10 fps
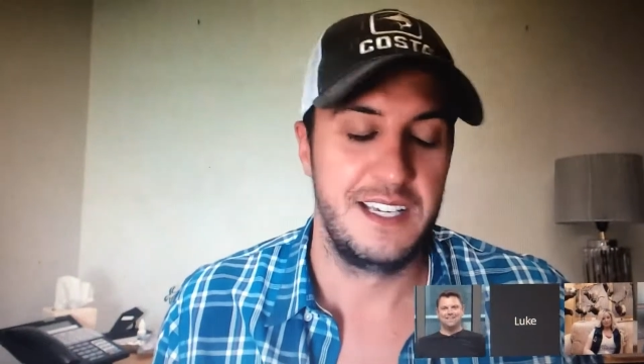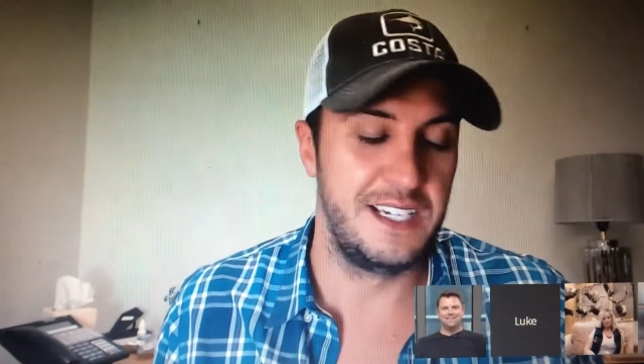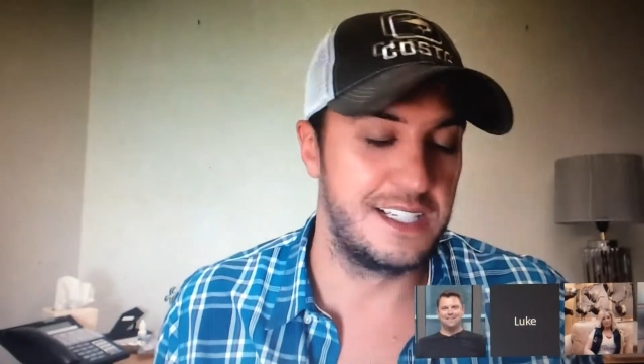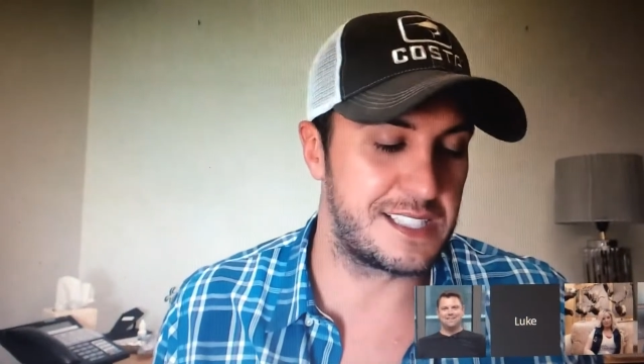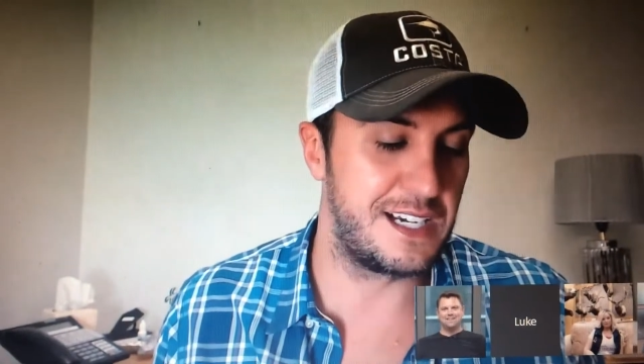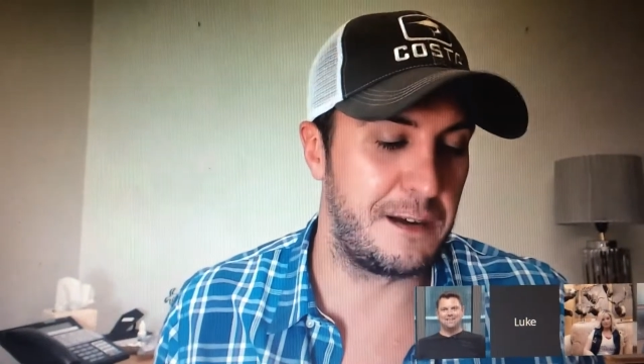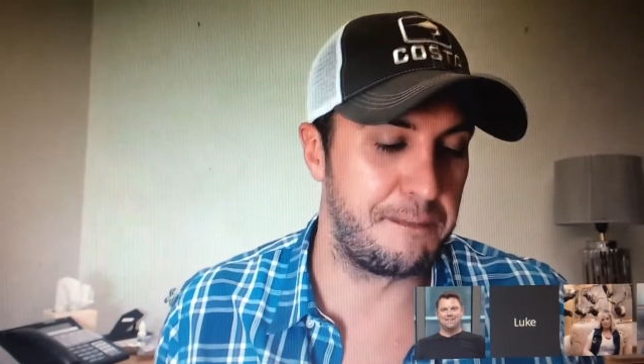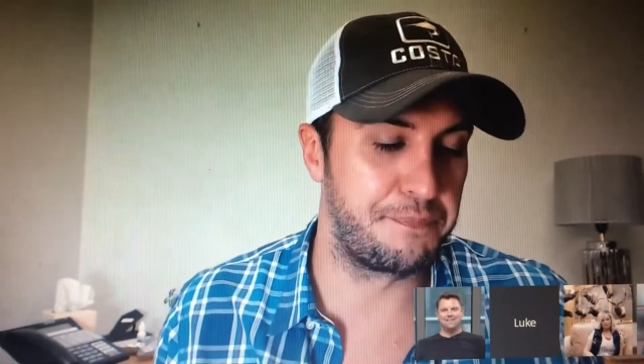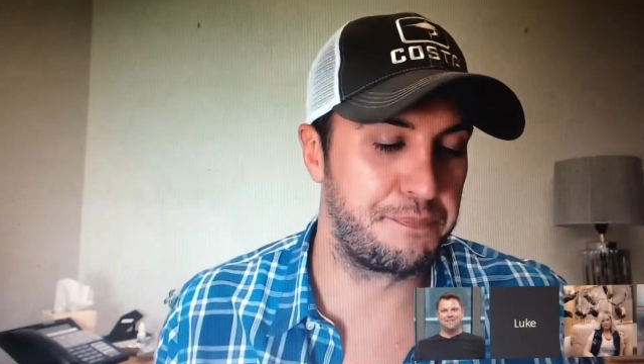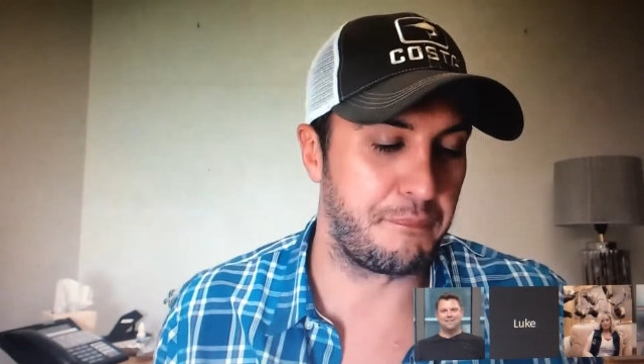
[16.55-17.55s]
it's
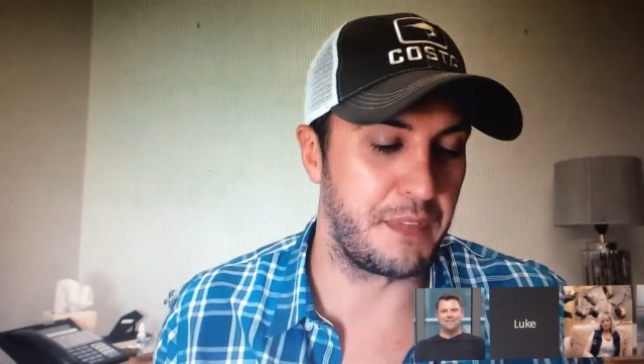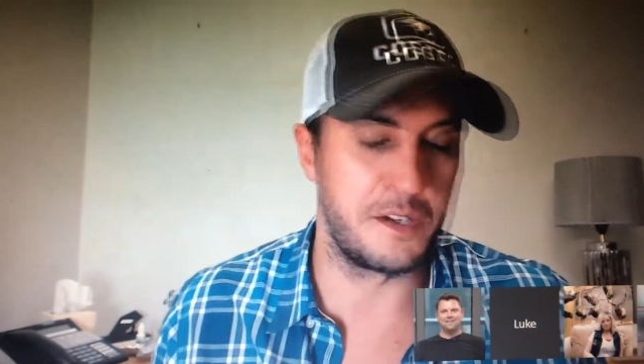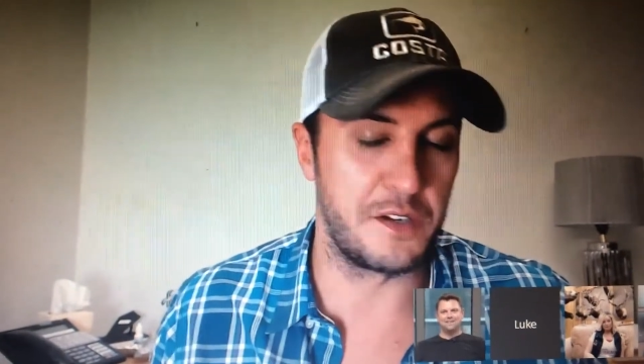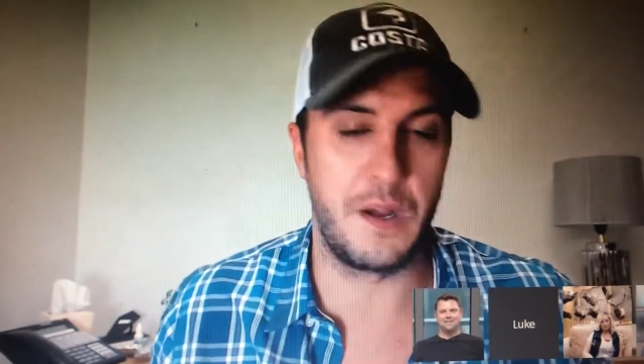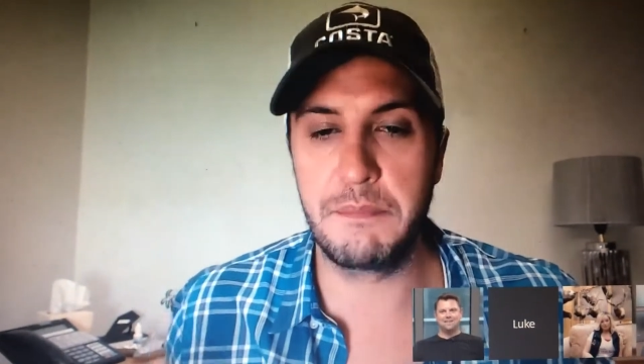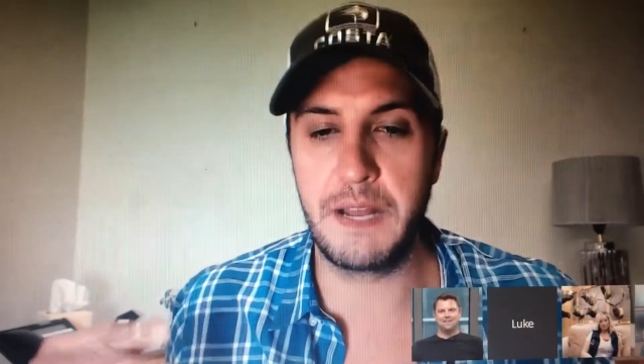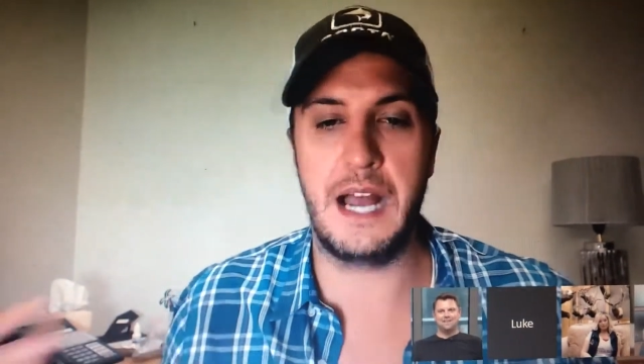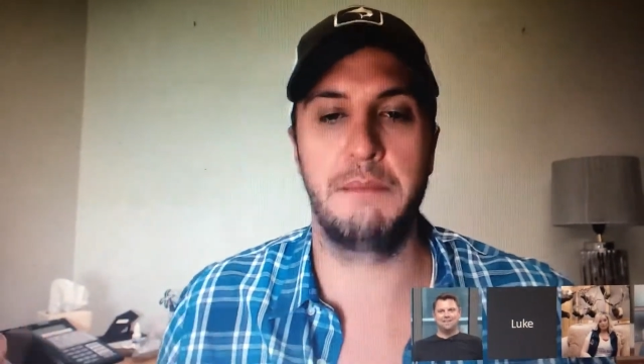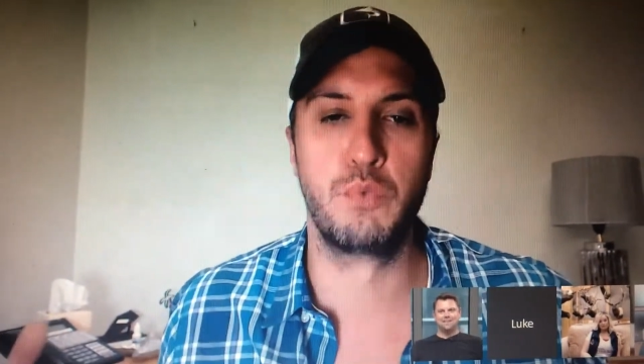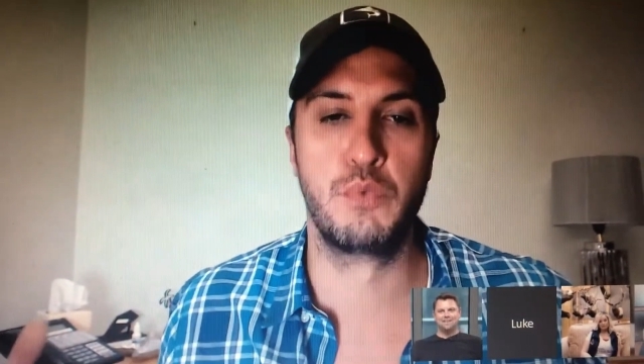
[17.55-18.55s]
um so I'm
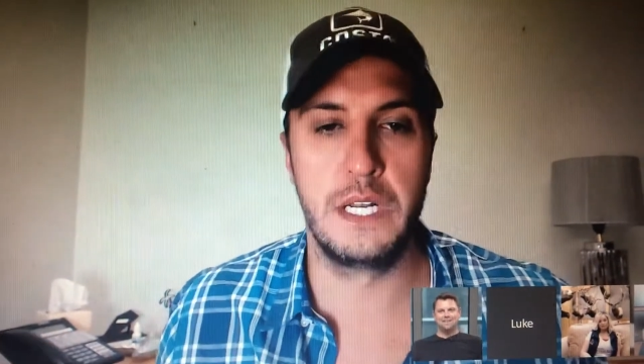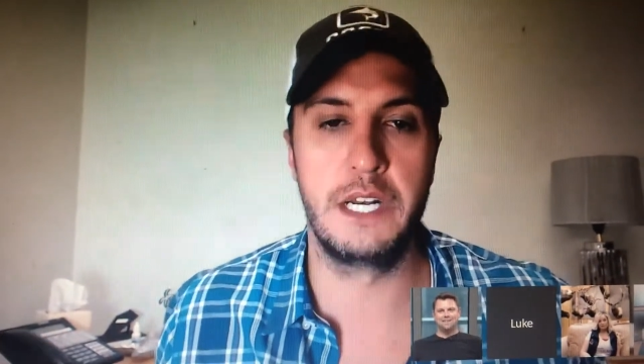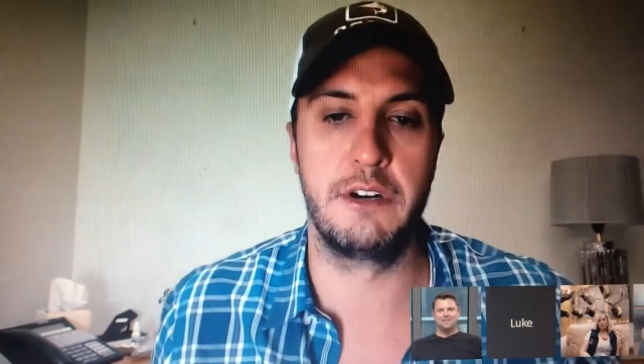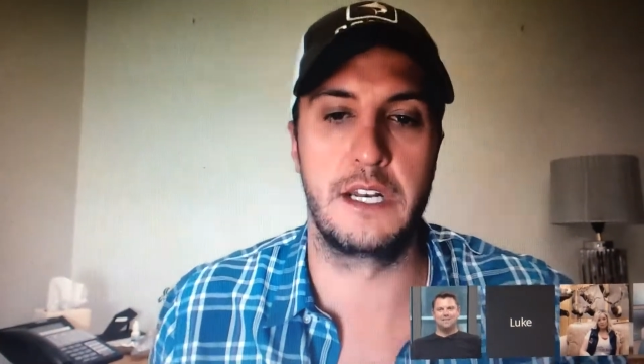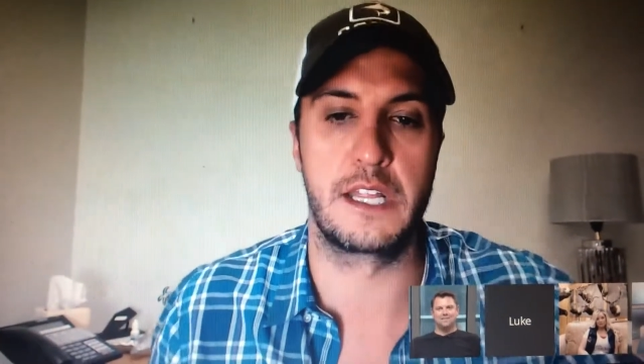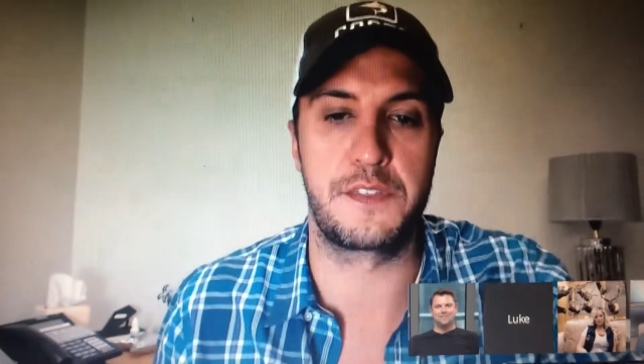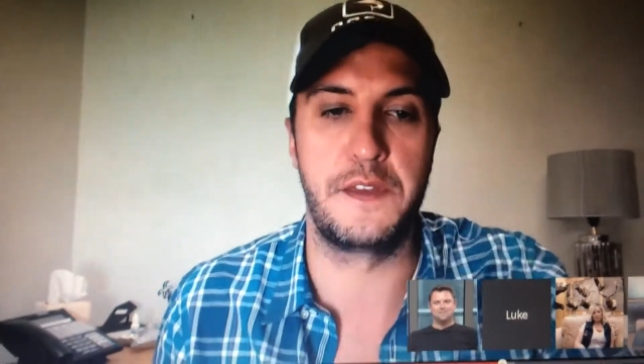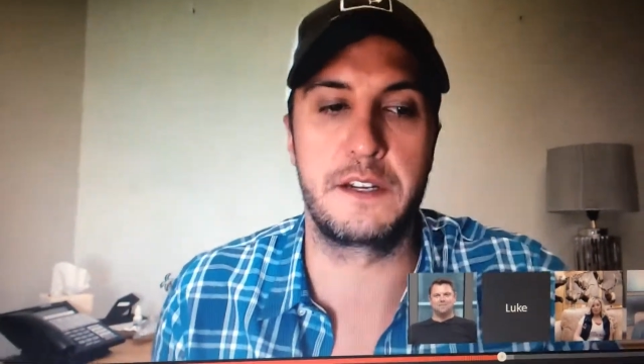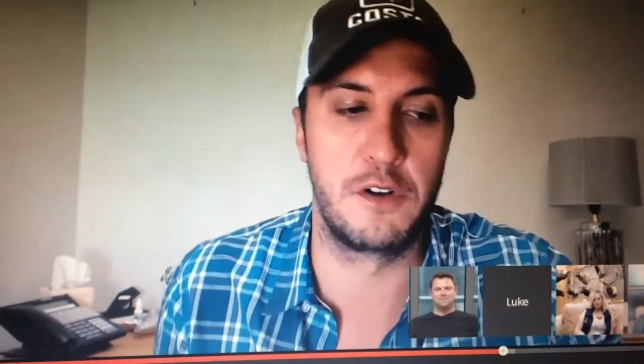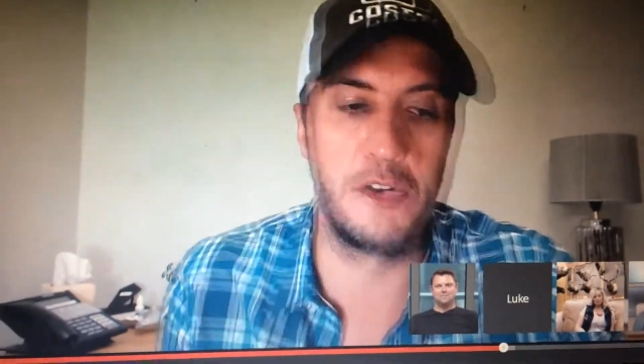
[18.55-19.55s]
I'm really really
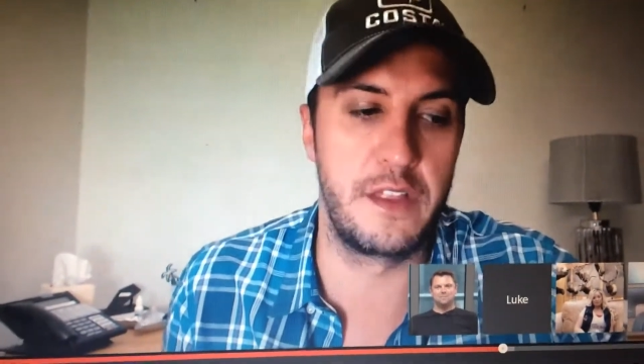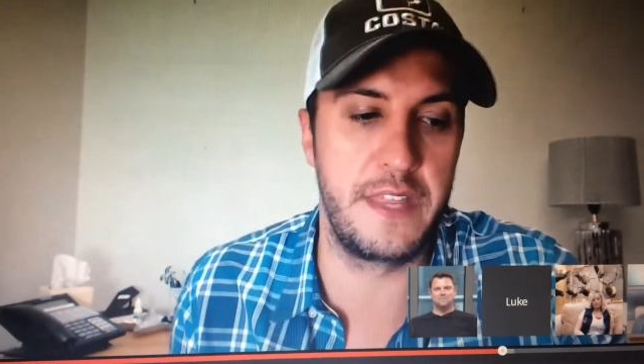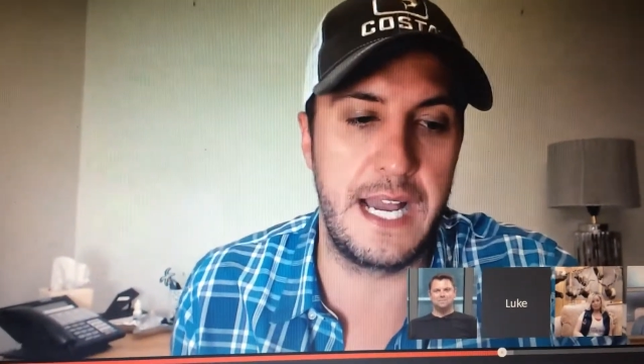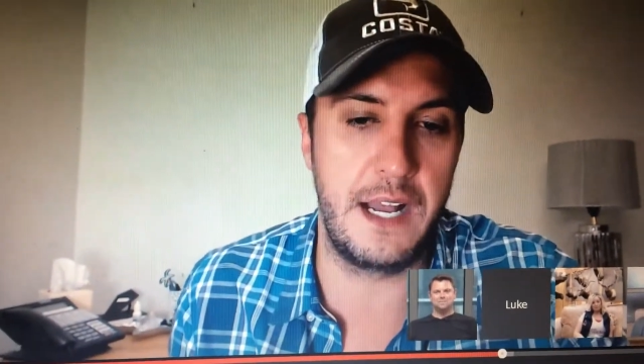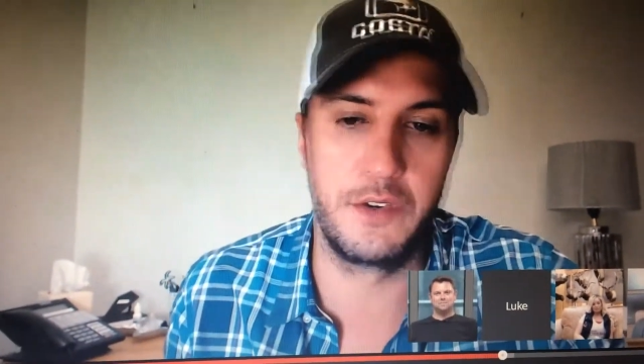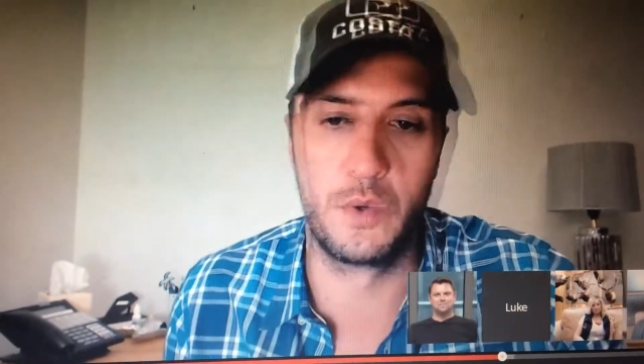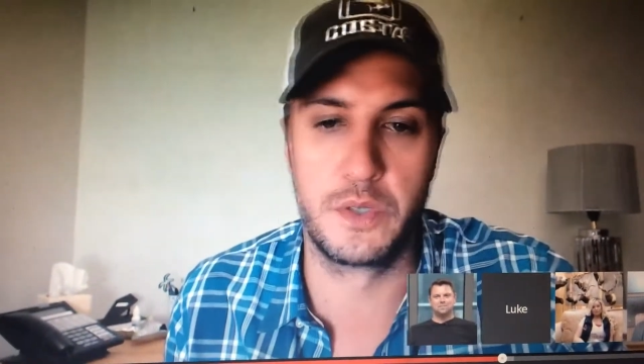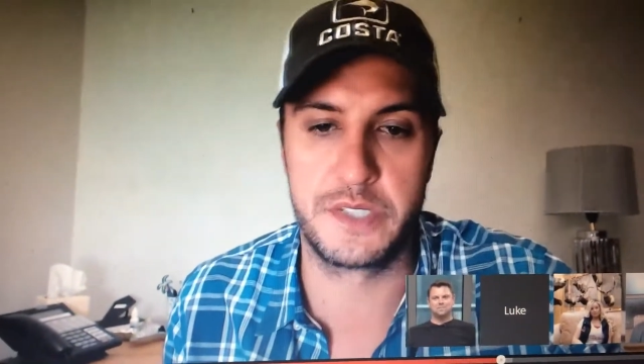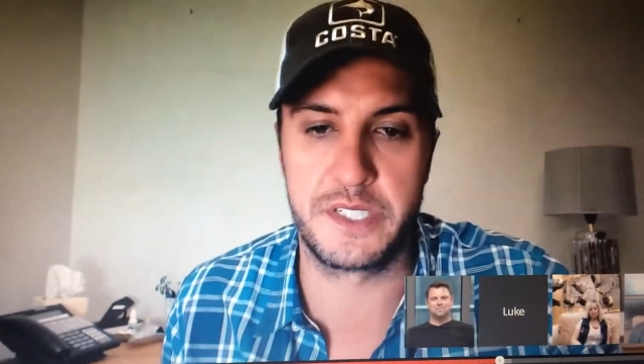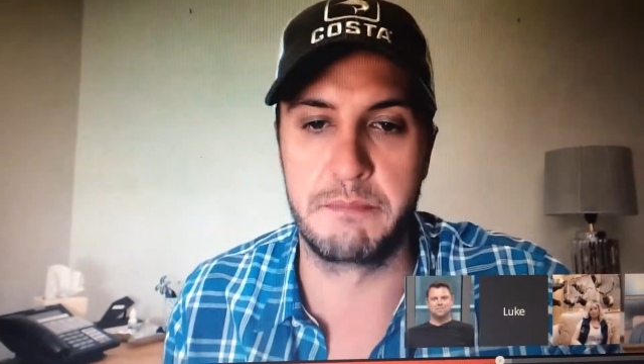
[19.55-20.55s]
thankful that the
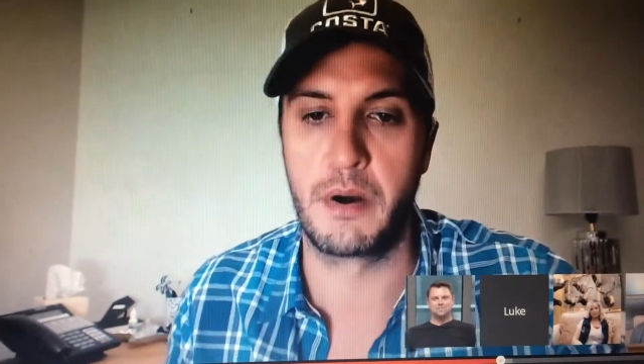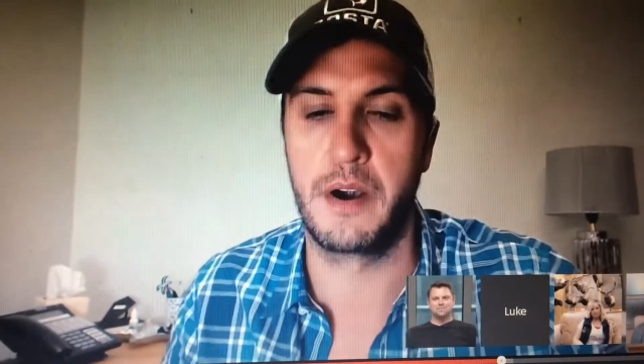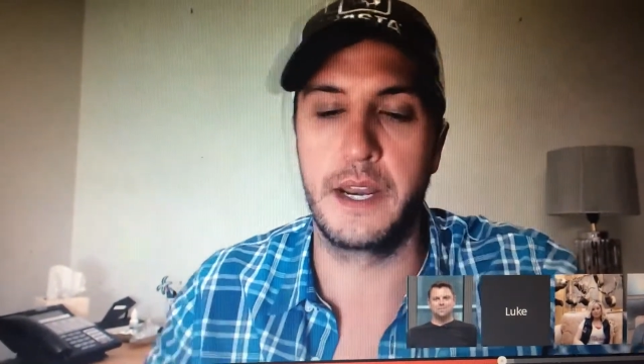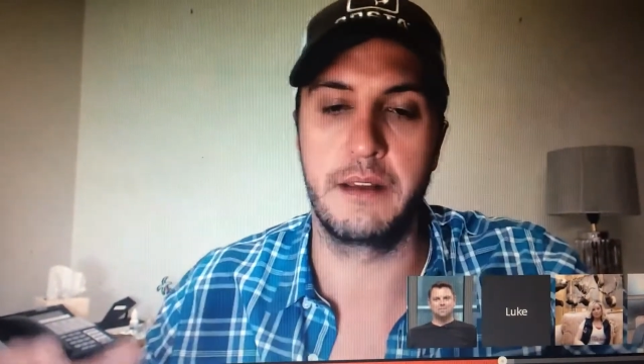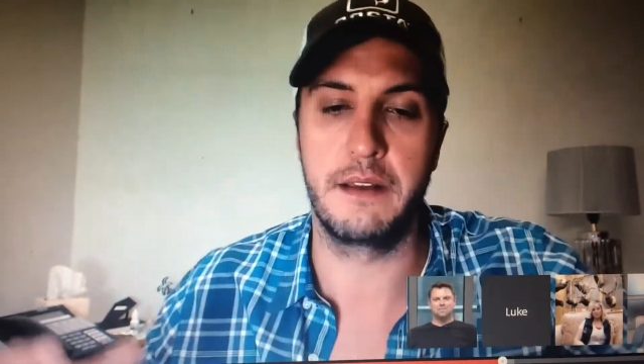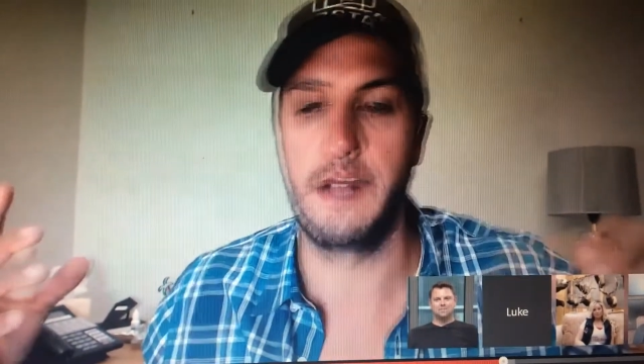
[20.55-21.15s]
outdoors can bring